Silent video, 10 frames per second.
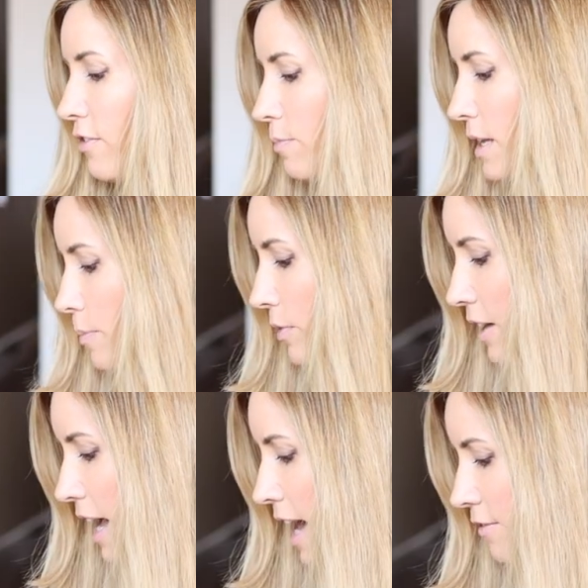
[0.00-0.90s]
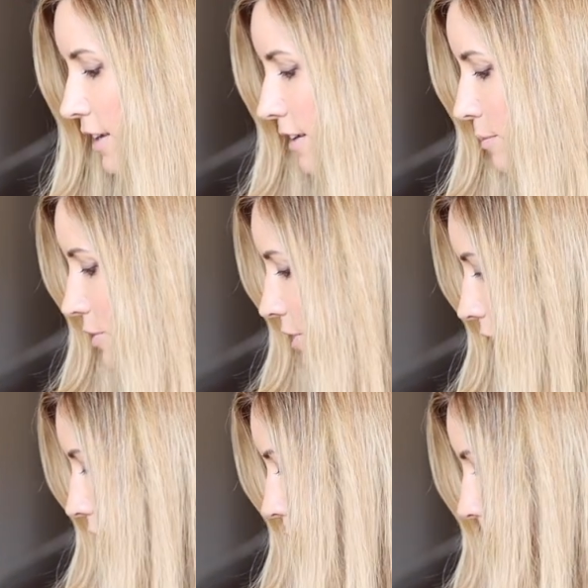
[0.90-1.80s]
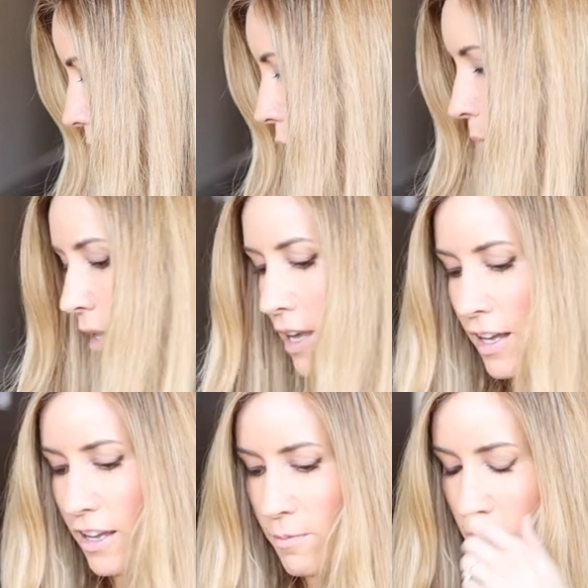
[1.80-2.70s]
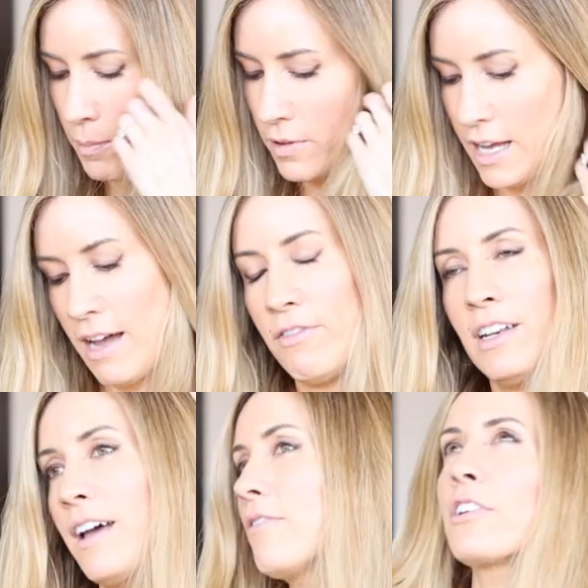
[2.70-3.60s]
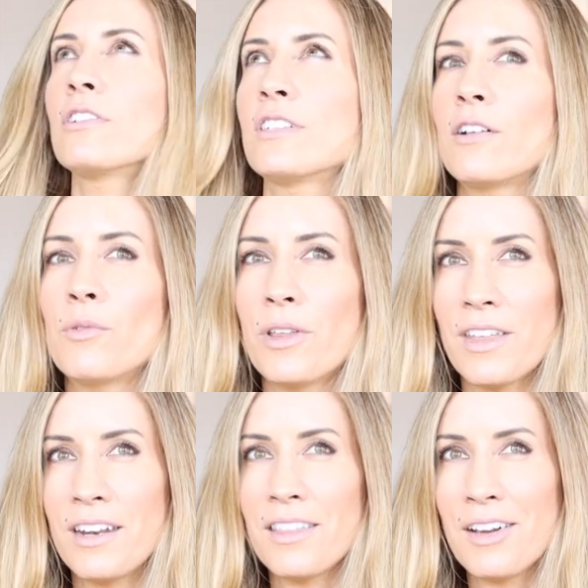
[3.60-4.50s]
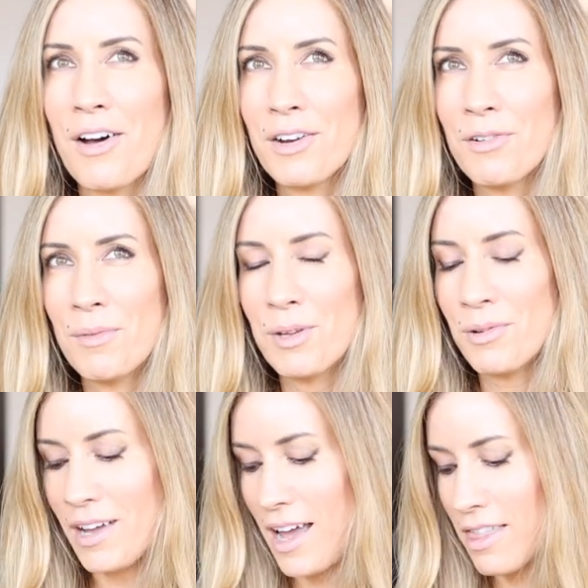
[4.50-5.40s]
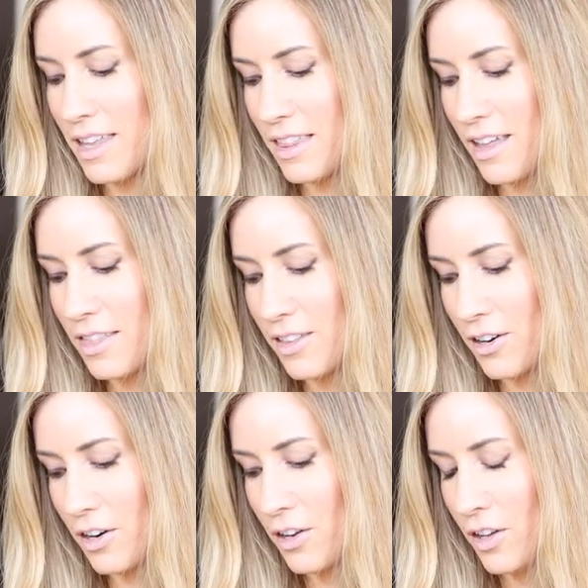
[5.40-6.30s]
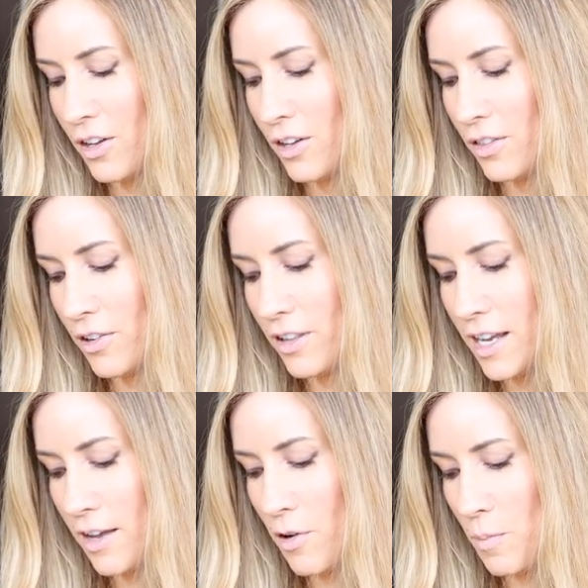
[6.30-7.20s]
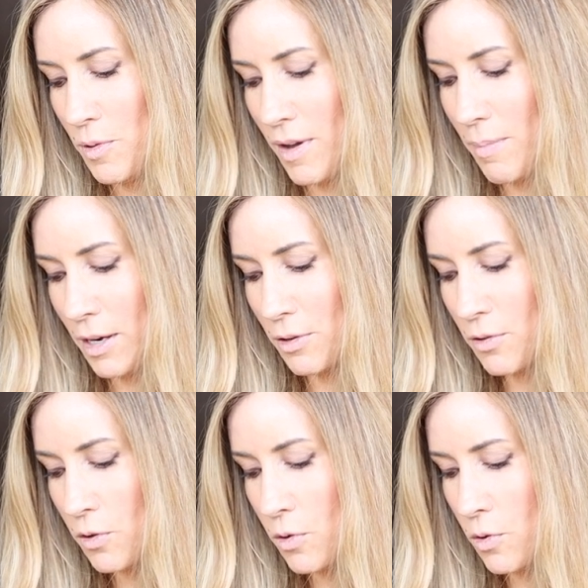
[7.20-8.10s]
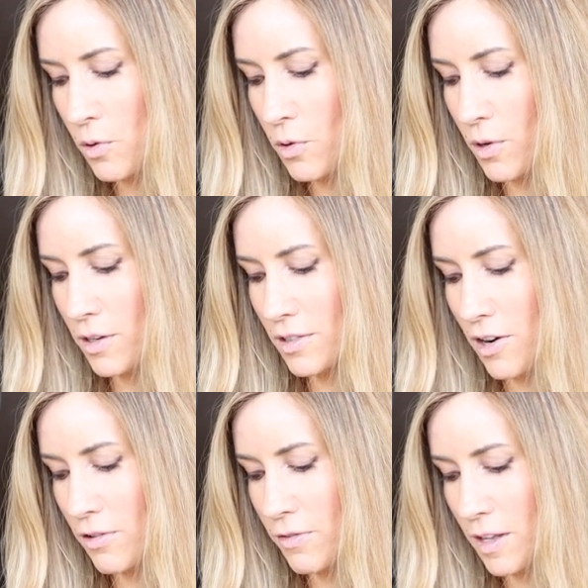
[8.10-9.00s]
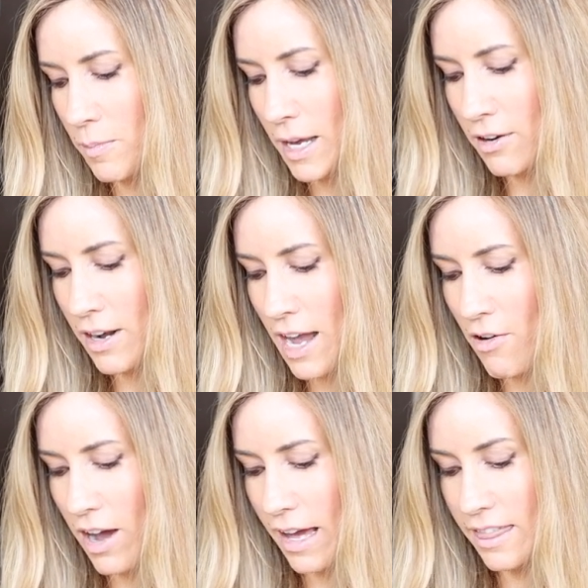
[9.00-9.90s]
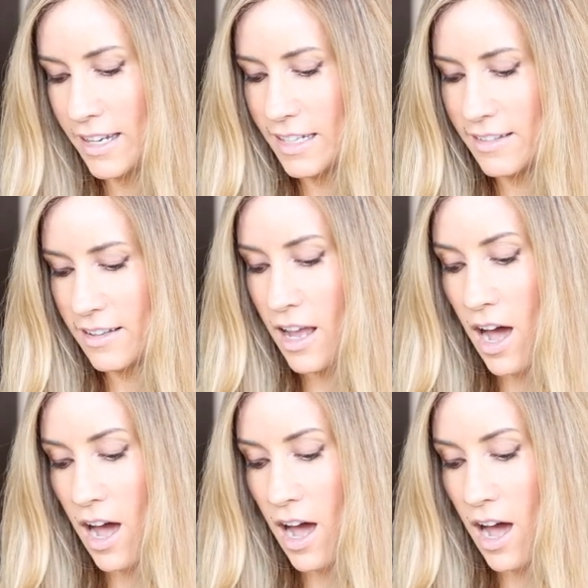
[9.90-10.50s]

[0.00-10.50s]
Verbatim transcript: if people haven't, I'm just looking for my comb, if people haven't ever dealt with anything autoimmune, I think that they're, they're like, I hope you get better soon, or are you feeling better now? I think it's,